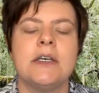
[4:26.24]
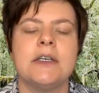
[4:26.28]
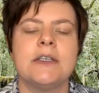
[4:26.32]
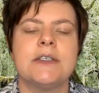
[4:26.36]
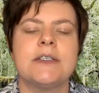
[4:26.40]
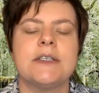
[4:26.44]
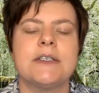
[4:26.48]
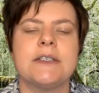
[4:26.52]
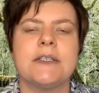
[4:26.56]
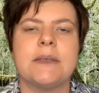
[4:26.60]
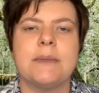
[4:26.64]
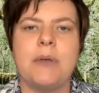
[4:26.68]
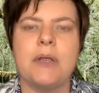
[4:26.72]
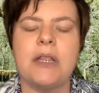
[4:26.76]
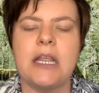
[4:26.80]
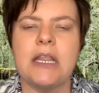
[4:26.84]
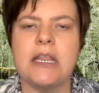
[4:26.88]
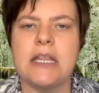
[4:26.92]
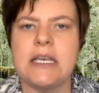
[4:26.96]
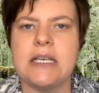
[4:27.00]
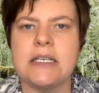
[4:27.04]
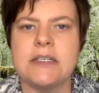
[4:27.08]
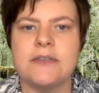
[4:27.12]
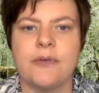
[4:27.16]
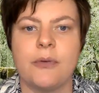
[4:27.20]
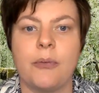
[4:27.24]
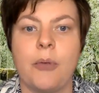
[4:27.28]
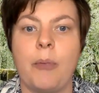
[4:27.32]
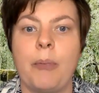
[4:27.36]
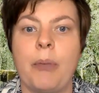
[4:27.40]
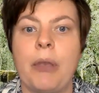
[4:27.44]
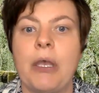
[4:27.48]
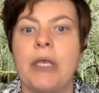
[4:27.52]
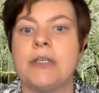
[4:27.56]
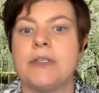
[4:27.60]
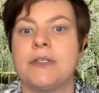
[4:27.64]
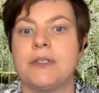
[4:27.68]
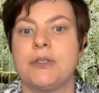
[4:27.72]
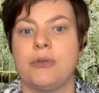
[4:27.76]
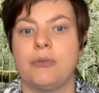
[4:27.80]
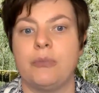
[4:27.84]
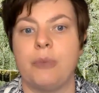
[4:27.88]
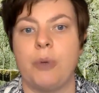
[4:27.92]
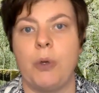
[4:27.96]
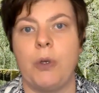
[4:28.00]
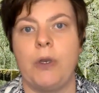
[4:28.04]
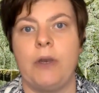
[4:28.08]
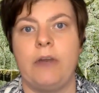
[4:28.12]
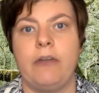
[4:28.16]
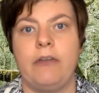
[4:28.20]
So some of the things from a personal
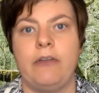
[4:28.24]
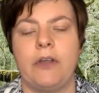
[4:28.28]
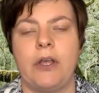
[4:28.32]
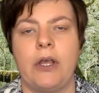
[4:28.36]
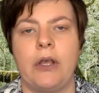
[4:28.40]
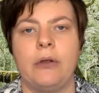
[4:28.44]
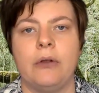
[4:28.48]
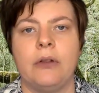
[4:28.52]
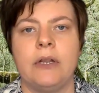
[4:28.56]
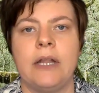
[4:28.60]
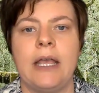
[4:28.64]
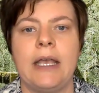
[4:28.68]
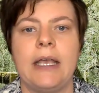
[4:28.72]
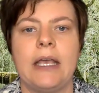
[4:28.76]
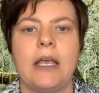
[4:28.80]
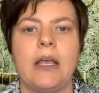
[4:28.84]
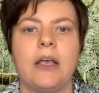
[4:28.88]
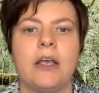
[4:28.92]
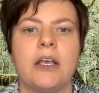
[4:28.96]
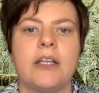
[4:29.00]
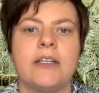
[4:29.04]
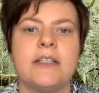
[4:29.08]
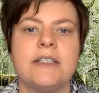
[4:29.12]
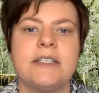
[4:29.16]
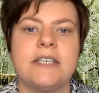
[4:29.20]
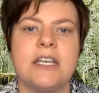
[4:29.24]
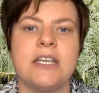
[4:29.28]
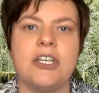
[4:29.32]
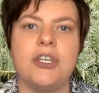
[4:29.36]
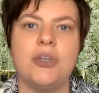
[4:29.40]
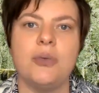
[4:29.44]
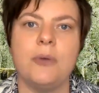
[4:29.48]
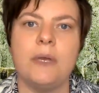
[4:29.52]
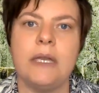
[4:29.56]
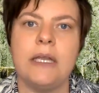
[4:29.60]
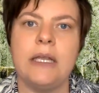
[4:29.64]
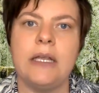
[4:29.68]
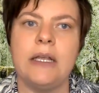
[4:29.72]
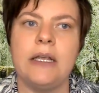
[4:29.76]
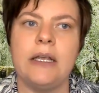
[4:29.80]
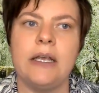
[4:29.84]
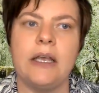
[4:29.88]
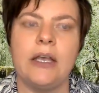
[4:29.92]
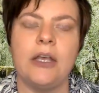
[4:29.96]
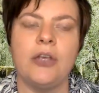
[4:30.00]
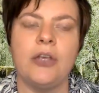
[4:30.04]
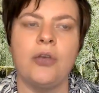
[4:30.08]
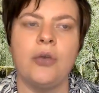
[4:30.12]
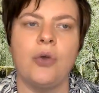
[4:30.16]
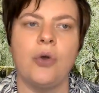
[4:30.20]
point of view, like continuing
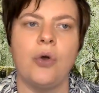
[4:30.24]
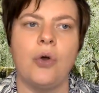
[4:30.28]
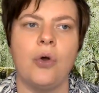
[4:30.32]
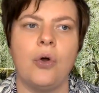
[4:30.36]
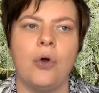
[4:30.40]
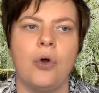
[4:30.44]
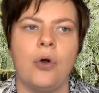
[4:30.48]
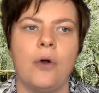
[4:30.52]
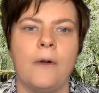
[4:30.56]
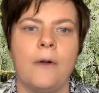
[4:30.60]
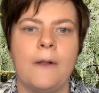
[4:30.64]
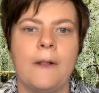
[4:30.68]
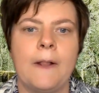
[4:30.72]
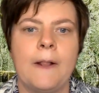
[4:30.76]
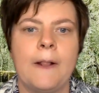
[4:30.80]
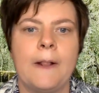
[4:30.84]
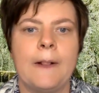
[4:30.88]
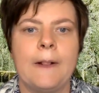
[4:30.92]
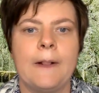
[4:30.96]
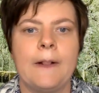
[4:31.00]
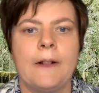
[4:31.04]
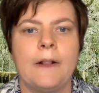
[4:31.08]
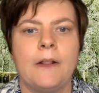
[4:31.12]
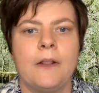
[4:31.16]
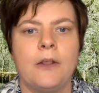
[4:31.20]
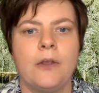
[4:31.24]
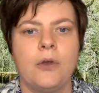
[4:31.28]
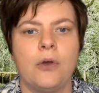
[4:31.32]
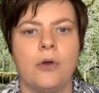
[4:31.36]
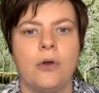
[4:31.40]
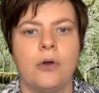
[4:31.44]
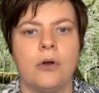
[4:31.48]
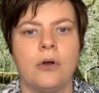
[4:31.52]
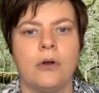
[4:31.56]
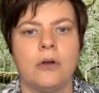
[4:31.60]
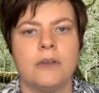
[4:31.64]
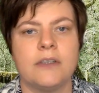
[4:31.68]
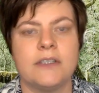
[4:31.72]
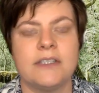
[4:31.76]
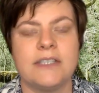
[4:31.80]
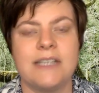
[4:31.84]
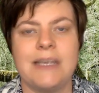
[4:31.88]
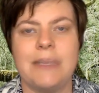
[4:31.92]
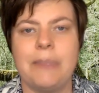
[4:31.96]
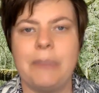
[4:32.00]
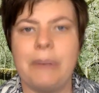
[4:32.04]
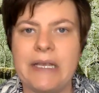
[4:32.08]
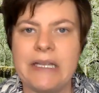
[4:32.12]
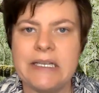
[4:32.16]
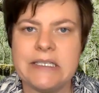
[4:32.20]
your
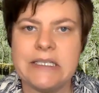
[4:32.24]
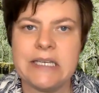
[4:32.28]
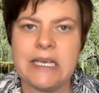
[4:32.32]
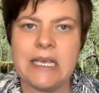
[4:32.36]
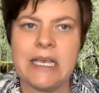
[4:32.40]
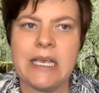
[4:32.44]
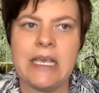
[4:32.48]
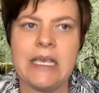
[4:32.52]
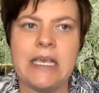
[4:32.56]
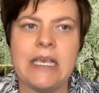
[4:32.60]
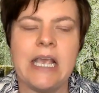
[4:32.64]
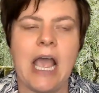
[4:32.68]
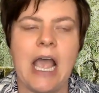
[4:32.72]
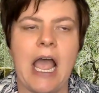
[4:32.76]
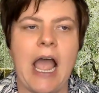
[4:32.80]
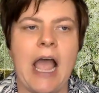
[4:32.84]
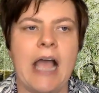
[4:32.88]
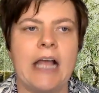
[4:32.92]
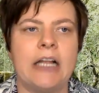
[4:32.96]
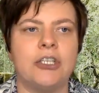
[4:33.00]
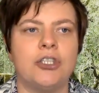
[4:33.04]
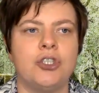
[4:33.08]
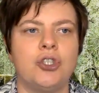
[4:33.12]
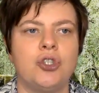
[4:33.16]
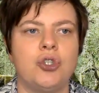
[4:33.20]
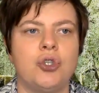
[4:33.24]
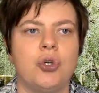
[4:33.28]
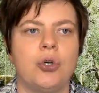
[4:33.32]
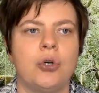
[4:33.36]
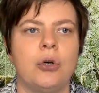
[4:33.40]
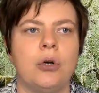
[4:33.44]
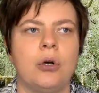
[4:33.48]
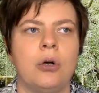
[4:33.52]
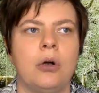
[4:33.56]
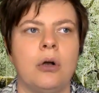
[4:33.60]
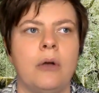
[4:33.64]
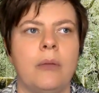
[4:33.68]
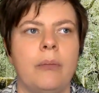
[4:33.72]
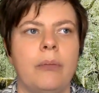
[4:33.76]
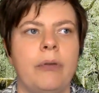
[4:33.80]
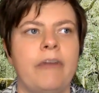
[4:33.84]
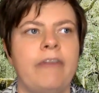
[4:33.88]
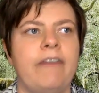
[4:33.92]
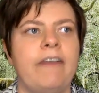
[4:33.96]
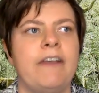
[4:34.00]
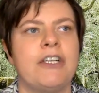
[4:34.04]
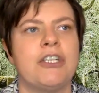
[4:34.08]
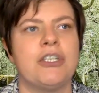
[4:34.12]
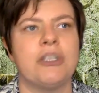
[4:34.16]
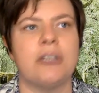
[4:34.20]
CPD and your
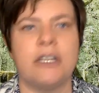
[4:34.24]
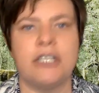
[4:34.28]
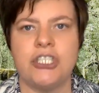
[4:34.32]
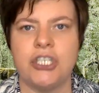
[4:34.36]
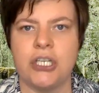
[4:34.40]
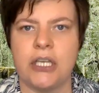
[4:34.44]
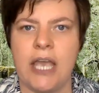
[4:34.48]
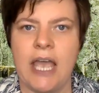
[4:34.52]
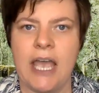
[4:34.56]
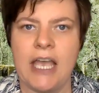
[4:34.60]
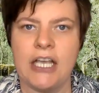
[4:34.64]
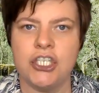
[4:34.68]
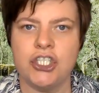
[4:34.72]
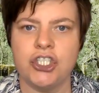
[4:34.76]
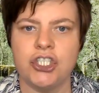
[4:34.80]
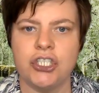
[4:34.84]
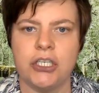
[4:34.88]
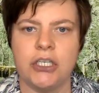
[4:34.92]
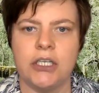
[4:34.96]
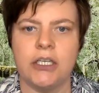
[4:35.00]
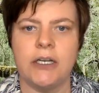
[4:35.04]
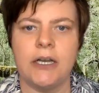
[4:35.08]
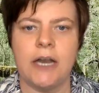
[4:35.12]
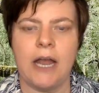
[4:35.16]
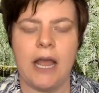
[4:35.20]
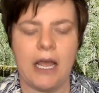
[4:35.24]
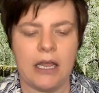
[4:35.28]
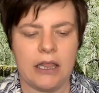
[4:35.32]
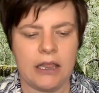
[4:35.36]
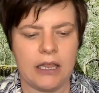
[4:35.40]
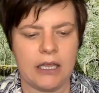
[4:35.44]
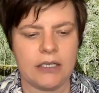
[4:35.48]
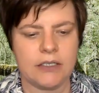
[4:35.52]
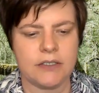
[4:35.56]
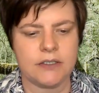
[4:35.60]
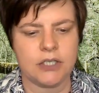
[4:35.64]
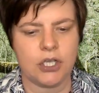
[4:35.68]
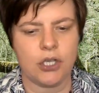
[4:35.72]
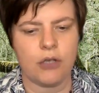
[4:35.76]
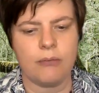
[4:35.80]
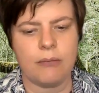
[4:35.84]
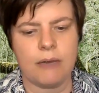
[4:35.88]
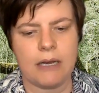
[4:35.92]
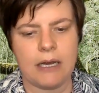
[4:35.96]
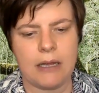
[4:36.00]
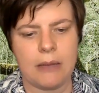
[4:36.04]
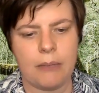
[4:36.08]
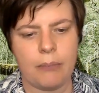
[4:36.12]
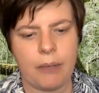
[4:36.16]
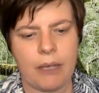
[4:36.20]
professional education. I think so
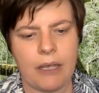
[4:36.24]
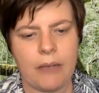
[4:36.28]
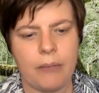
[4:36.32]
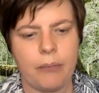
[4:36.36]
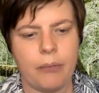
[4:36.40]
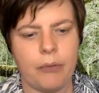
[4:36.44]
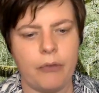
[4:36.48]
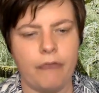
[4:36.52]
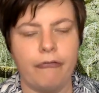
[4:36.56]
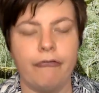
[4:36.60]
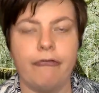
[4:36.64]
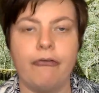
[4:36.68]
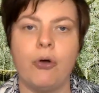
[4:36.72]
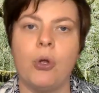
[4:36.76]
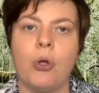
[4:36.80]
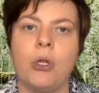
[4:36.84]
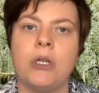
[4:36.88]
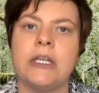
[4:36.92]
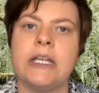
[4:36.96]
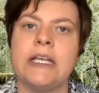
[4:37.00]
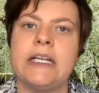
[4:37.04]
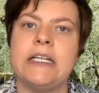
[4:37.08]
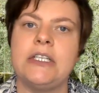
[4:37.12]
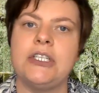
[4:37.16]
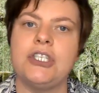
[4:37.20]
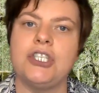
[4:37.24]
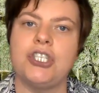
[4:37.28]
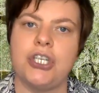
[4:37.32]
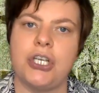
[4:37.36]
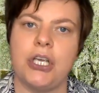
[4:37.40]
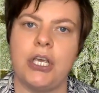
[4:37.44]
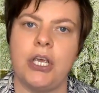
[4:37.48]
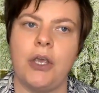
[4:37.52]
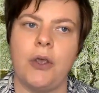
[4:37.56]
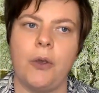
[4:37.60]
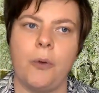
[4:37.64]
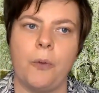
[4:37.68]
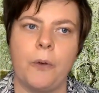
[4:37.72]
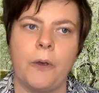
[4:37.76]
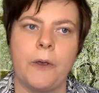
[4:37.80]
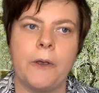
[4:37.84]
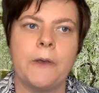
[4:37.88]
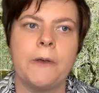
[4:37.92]
many people fall into